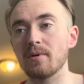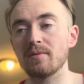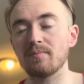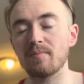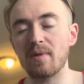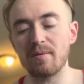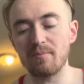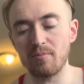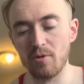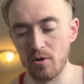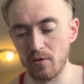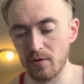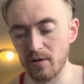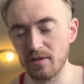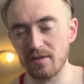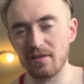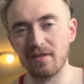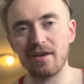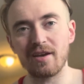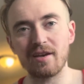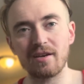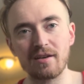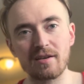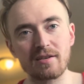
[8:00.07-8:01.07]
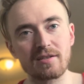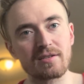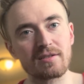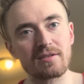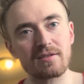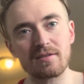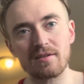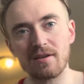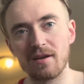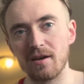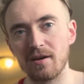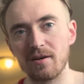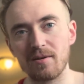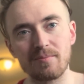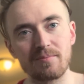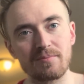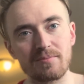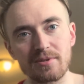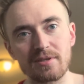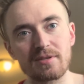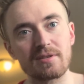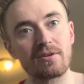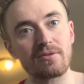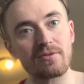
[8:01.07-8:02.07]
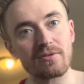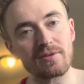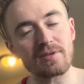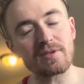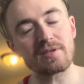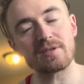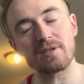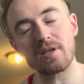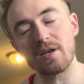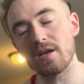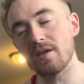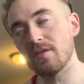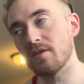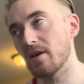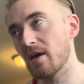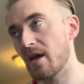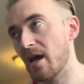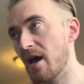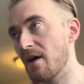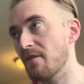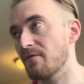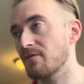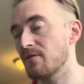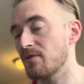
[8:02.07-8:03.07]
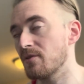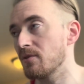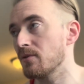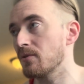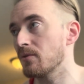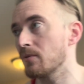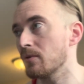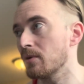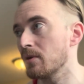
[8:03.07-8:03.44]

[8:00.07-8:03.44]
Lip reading: in my broken legs, still to this day that I have to